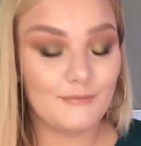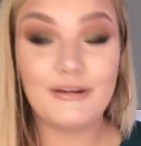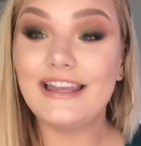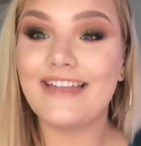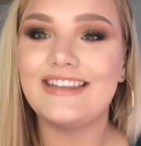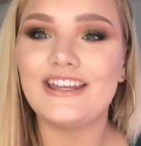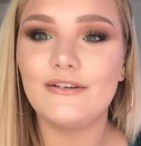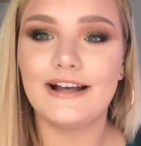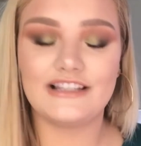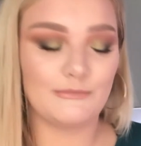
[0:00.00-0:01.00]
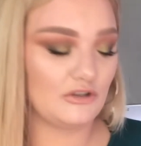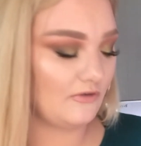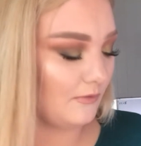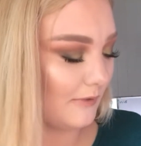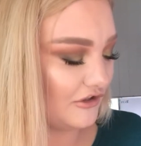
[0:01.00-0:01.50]
But yeah, thank you guys so much
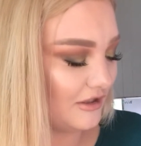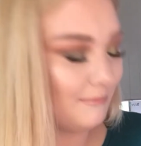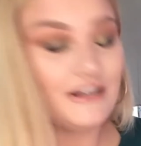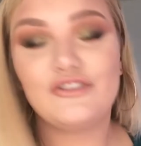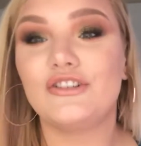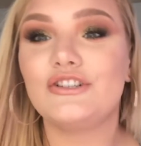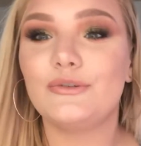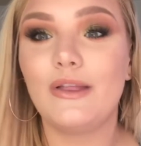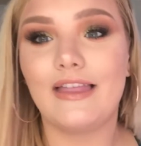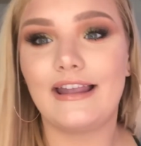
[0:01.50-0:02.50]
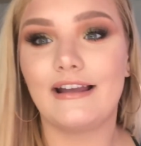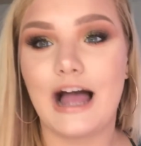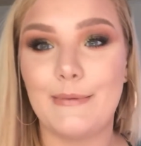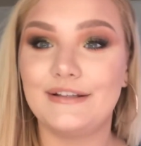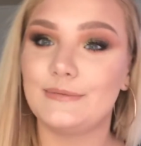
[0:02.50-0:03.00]
for watching. Be sure to like, comment,